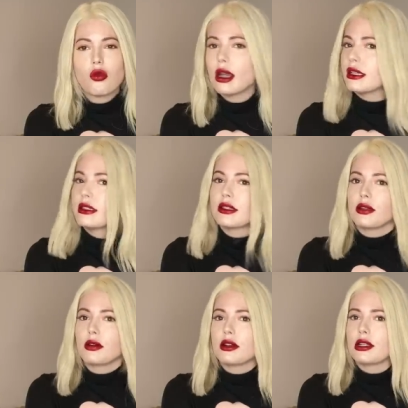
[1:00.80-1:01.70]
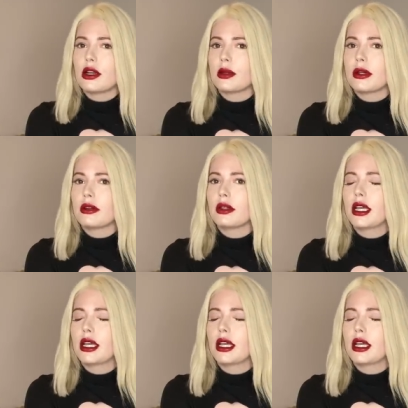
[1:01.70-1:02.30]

Why is this so hard to talk about?